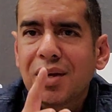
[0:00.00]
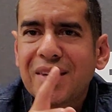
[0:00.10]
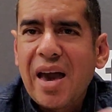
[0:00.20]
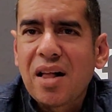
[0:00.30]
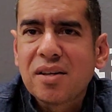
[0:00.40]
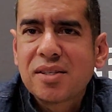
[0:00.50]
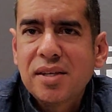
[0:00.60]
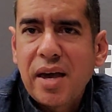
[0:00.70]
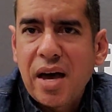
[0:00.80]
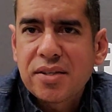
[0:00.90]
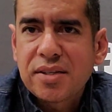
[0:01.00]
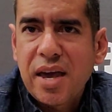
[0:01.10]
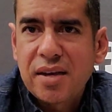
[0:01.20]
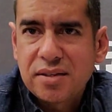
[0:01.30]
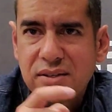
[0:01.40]
Galaxy
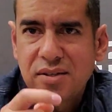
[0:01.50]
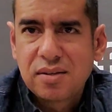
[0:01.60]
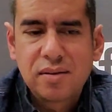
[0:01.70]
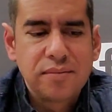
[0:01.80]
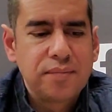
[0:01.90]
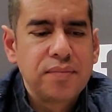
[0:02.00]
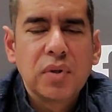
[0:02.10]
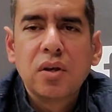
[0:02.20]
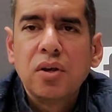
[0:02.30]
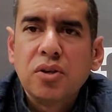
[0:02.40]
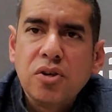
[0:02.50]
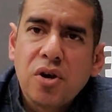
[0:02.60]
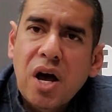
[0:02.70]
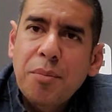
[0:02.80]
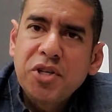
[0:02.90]
S10s. You know
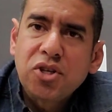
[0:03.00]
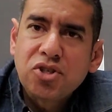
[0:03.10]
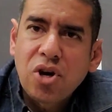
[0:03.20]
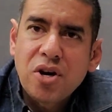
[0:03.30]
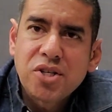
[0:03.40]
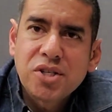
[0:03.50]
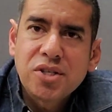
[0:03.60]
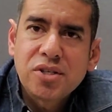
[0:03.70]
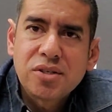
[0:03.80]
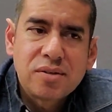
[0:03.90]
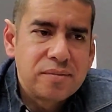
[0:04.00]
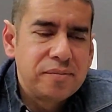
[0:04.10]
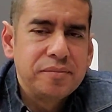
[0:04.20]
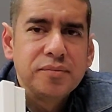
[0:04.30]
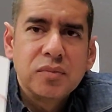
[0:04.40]
how much it charges?
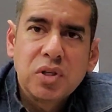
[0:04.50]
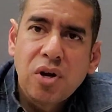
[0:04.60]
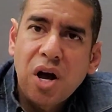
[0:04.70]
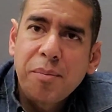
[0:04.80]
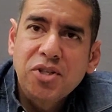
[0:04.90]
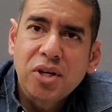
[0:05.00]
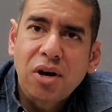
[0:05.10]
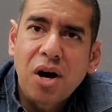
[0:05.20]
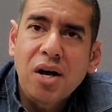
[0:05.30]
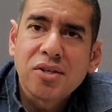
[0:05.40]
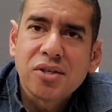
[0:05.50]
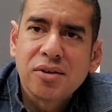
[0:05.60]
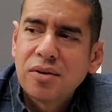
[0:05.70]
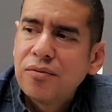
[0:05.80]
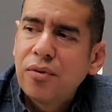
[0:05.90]
You know how it costs
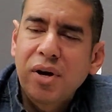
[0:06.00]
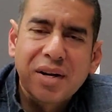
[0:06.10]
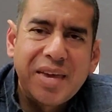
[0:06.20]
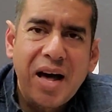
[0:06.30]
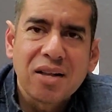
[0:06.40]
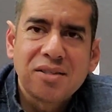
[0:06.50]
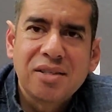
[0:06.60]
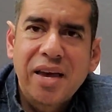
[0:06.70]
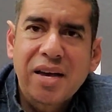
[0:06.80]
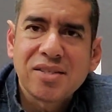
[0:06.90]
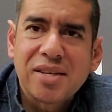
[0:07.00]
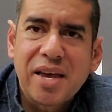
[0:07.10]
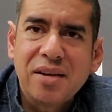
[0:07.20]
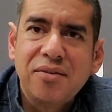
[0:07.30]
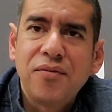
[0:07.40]
for a Galaxy
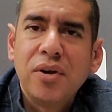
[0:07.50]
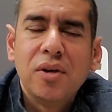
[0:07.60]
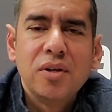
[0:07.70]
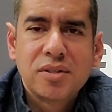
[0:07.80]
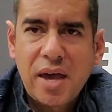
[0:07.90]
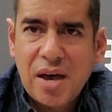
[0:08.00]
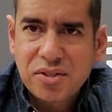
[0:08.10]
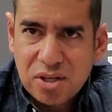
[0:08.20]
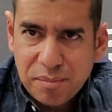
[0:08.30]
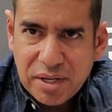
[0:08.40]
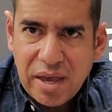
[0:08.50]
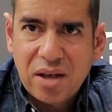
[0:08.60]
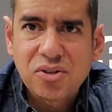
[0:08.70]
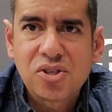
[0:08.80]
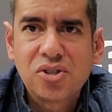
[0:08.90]
S10 to have somebody
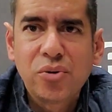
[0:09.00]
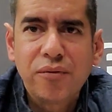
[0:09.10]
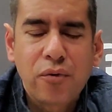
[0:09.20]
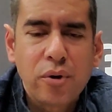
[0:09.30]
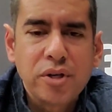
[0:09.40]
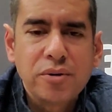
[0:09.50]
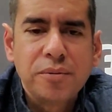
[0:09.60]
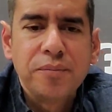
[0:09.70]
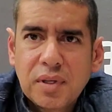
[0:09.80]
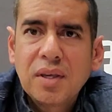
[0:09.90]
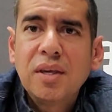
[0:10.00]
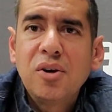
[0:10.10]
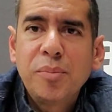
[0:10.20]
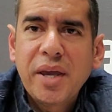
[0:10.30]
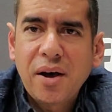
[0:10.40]
else do it for you? Hear
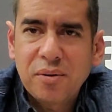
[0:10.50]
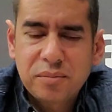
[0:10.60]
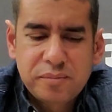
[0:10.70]
me out.